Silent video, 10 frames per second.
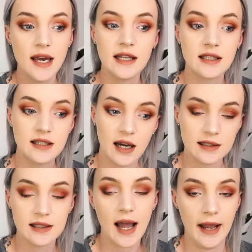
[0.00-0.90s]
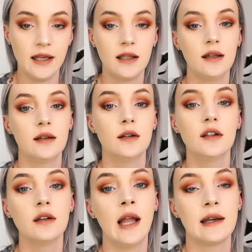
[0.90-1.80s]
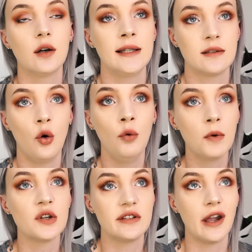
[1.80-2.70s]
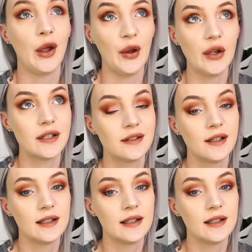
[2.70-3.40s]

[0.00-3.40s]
it does ache, like it's almost a hurt.